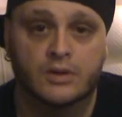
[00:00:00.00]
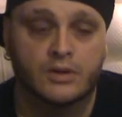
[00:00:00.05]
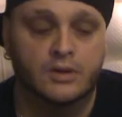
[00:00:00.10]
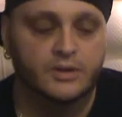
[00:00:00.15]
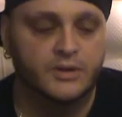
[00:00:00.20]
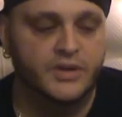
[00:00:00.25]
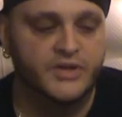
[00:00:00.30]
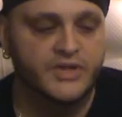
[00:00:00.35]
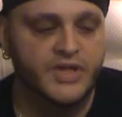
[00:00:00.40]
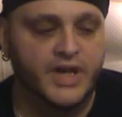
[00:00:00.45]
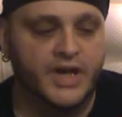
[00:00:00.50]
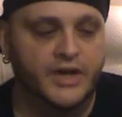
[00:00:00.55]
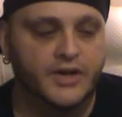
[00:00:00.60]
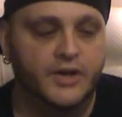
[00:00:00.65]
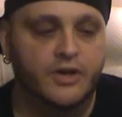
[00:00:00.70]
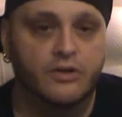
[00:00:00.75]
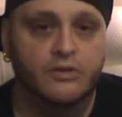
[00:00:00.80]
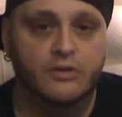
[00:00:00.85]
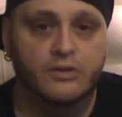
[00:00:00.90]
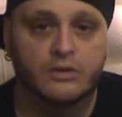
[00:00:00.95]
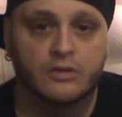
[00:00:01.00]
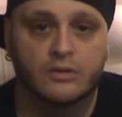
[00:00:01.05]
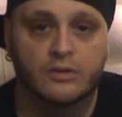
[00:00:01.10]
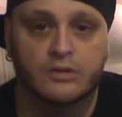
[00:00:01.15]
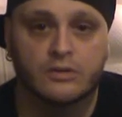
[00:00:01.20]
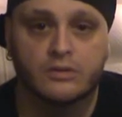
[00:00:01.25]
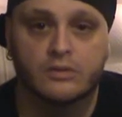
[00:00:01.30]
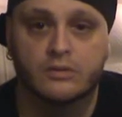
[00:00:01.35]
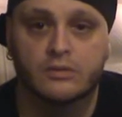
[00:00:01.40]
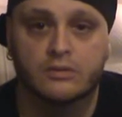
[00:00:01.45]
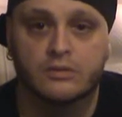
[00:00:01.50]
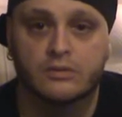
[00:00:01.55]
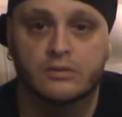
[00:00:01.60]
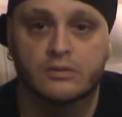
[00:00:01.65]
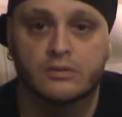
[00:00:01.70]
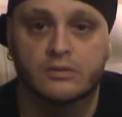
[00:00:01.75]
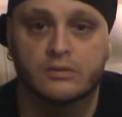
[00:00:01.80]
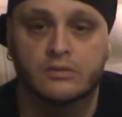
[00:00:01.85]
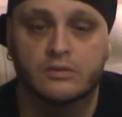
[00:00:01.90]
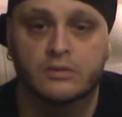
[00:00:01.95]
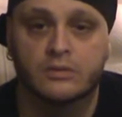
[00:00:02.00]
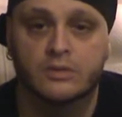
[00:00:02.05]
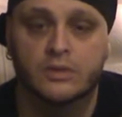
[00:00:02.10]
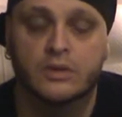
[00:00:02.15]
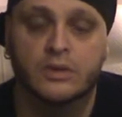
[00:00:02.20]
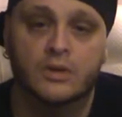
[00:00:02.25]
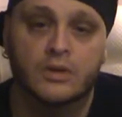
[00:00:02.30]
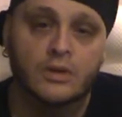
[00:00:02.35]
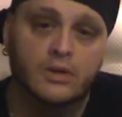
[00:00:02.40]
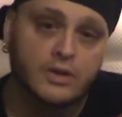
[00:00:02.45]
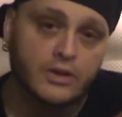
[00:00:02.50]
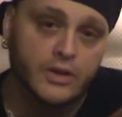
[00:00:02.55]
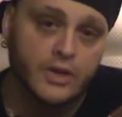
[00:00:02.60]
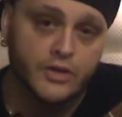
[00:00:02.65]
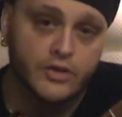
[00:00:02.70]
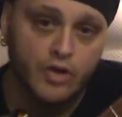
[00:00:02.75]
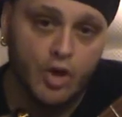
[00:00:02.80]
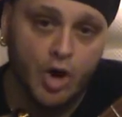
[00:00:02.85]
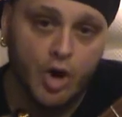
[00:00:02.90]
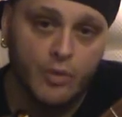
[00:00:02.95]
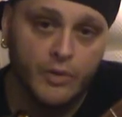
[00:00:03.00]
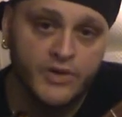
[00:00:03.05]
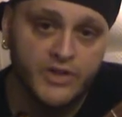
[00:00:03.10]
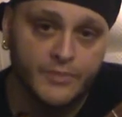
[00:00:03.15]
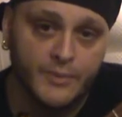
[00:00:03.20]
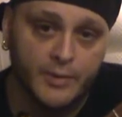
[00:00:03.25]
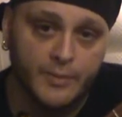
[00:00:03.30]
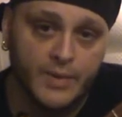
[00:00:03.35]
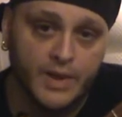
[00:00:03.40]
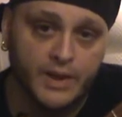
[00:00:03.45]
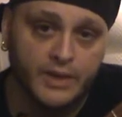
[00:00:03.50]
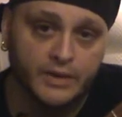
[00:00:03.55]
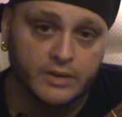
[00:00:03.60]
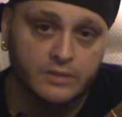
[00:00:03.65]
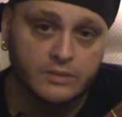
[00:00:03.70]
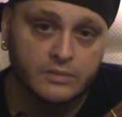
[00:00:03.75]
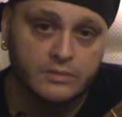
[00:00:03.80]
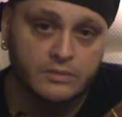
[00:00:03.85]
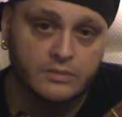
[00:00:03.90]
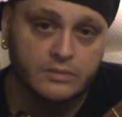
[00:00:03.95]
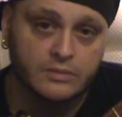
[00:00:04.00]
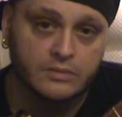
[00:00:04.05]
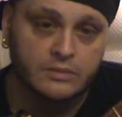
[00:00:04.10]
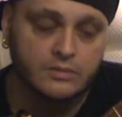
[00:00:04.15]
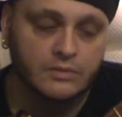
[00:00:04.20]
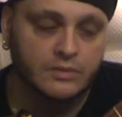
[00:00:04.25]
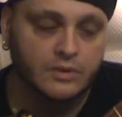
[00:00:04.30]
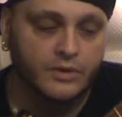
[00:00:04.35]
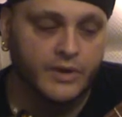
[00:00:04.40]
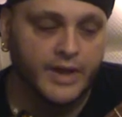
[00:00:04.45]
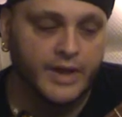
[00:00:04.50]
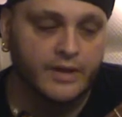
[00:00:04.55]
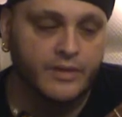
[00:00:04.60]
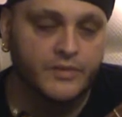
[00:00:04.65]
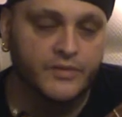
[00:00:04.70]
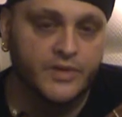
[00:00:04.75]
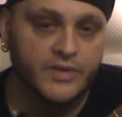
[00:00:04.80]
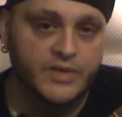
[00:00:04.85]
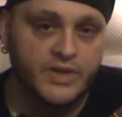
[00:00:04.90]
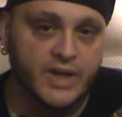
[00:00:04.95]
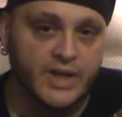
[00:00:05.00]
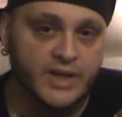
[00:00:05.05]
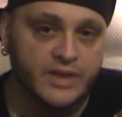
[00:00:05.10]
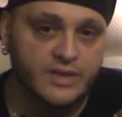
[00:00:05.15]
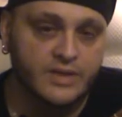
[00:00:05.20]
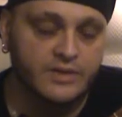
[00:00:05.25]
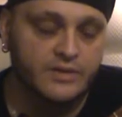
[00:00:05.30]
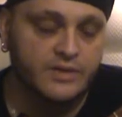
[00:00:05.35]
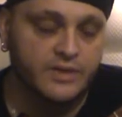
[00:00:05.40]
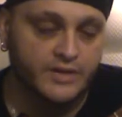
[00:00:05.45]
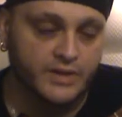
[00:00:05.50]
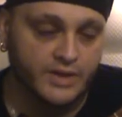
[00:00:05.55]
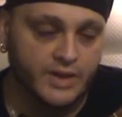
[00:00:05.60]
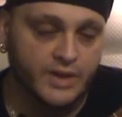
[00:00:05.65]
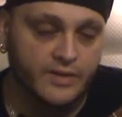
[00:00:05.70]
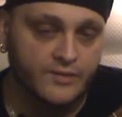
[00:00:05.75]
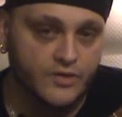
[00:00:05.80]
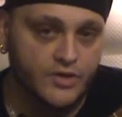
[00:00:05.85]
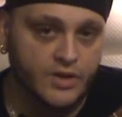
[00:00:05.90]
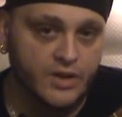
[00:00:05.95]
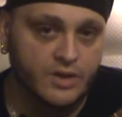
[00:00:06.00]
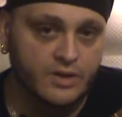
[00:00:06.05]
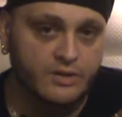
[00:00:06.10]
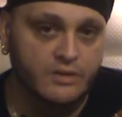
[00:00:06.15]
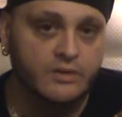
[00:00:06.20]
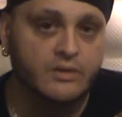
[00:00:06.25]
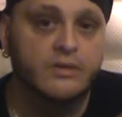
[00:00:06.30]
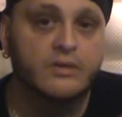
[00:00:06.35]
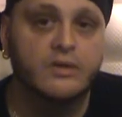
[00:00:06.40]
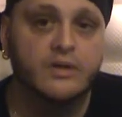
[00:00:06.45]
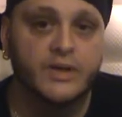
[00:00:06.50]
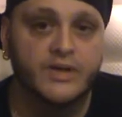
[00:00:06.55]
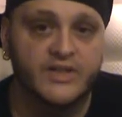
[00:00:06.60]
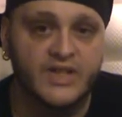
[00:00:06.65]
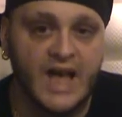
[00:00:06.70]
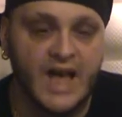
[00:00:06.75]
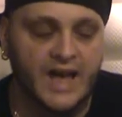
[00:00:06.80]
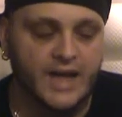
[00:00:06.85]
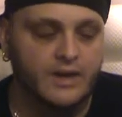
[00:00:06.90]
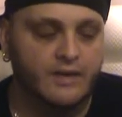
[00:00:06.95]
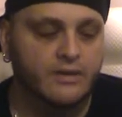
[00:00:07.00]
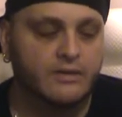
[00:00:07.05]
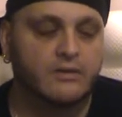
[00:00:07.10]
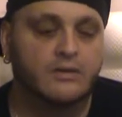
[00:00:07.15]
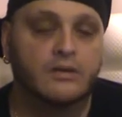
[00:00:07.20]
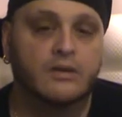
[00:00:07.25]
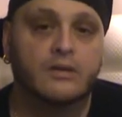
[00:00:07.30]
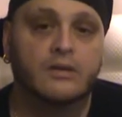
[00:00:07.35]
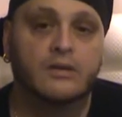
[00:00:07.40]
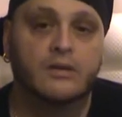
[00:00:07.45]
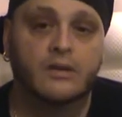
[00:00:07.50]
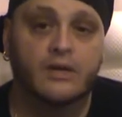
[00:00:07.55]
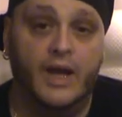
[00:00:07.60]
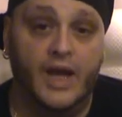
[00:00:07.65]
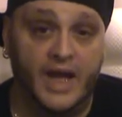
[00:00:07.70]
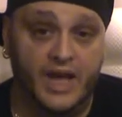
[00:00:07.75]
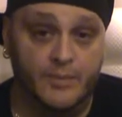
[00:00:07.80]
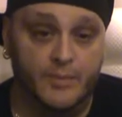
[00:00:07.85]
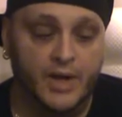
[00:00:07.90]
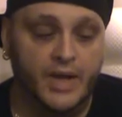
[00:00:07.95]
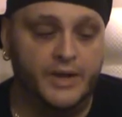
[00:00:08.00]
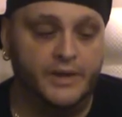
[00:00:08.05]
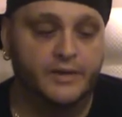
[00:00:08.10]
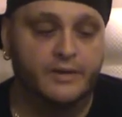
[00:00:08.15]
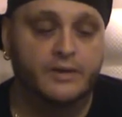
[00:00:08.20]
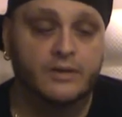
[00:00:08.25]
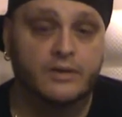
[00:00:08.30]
The second note is always going to be minor. Okay, in this case, in the key of G, it's A minor.